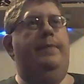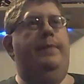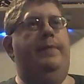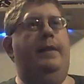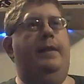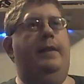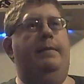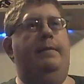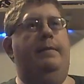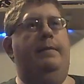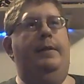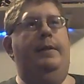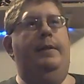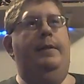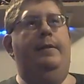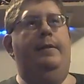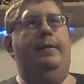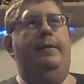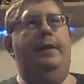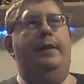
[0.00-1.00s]
Windows
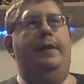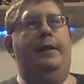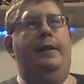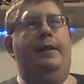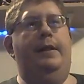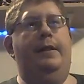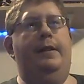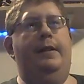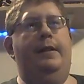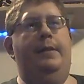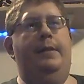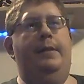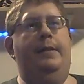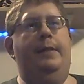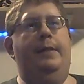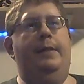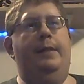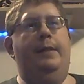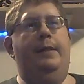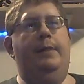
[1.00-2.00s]
ten has to be
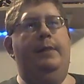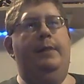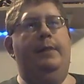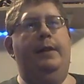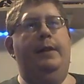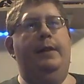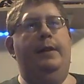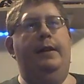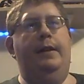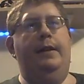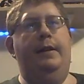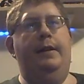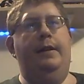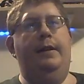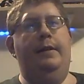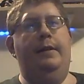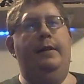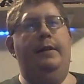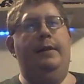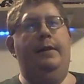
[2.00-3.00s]
complicated.
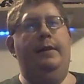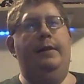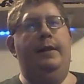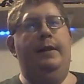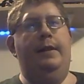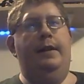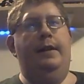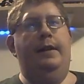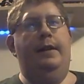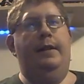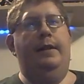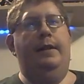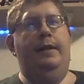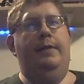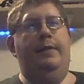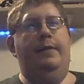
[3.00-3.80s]
You would say